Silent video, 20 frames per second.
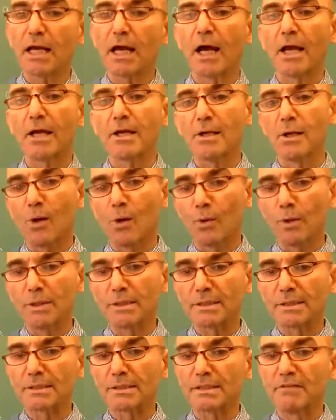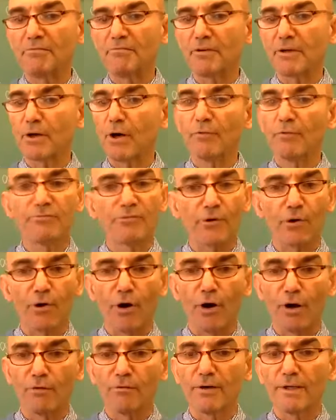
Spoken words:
I know it's difficult for all of